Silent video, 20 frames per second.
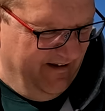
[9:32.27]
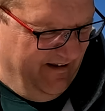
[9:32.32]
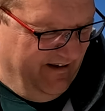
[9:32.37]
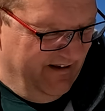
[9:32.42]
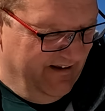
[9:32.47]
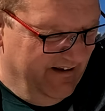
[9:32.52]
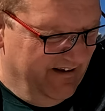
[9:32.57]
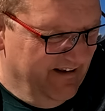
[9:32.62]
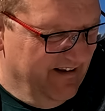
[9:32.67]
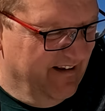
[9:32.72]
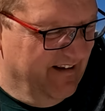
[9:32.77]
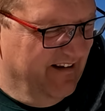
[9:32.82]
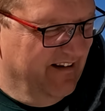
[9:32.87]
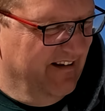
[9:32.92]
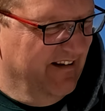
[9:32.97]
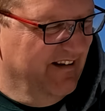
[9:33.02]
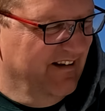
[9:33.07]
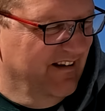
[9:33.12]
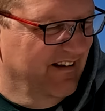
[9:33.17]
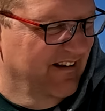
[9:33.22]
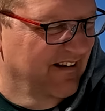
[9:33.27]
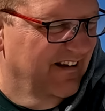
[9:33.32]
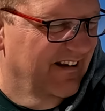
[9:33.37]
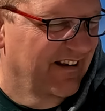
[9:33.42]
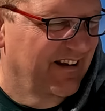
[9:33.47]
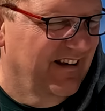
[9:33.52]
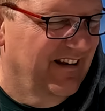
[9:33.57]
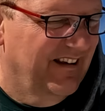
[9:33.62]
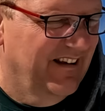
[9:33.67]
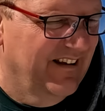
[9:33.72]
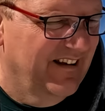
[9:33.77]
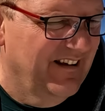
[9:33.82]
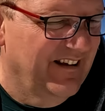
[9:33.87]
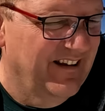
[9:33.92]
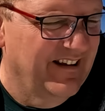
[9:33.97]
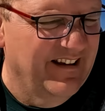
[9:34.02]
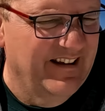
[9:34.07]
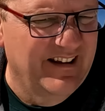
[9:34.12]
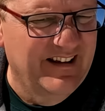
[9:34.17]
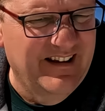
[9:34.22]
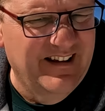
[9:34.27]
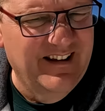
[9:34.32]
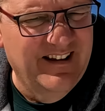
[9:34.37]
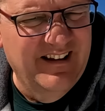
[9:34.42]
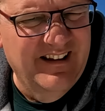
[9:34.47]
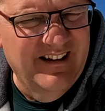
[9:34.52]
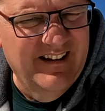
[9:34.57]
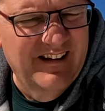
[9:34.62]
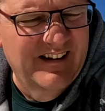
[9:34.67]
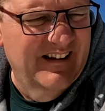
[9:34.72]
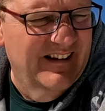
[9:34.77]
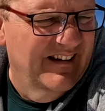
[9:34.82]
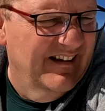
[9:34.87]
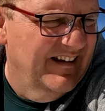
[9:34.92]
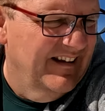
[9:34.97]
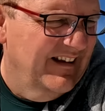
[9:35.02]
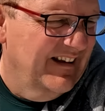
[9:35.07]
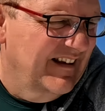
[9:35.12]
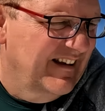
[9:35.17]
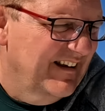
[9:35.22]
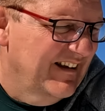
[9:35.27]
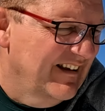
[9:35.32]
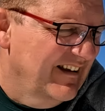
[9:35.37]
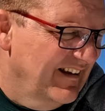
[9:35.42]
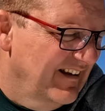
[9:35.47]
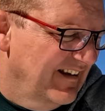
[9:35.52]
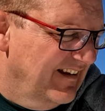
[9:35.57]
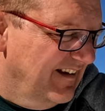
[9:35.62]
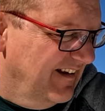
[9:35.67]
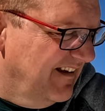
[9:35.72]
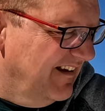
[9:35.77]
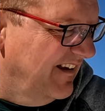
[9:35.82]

[no speech]